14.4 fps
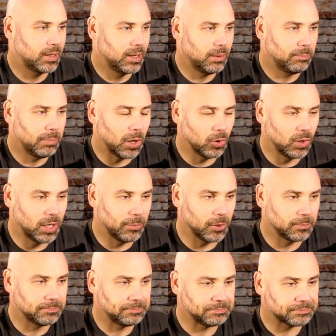Bo Limmer.
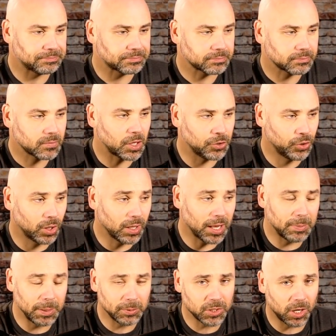You know, a lot of
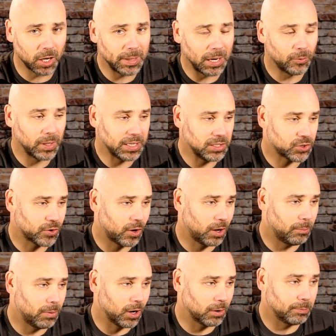people talk about Ricky
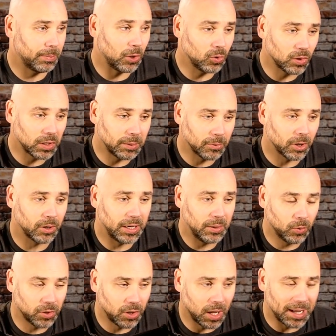Stromberg. Bo Limmer, it
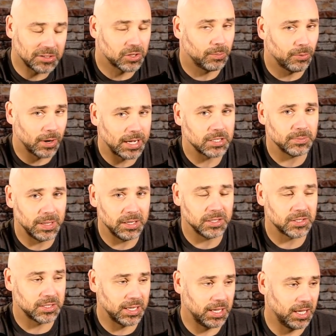would not surprise me to
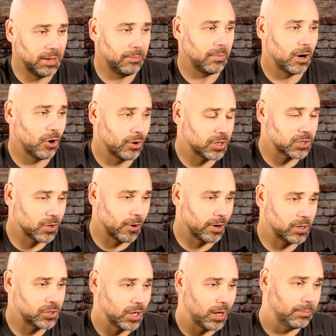see him earn a starting
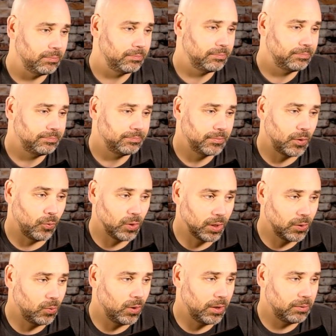job. It really
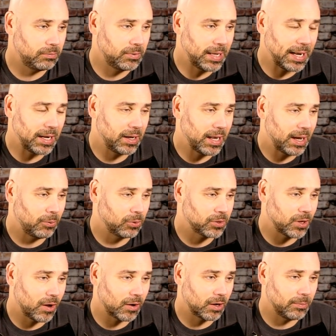wouldn't. Danny and I were
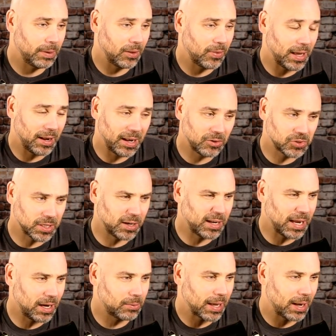talking about that, and I'll say
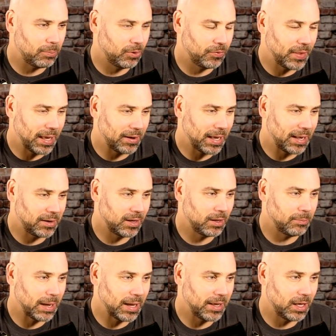Danny kind of put that idea in
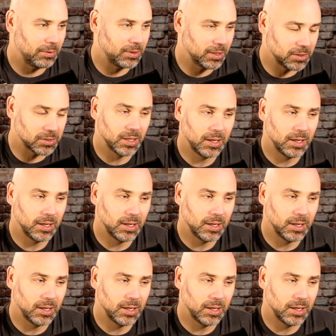my head because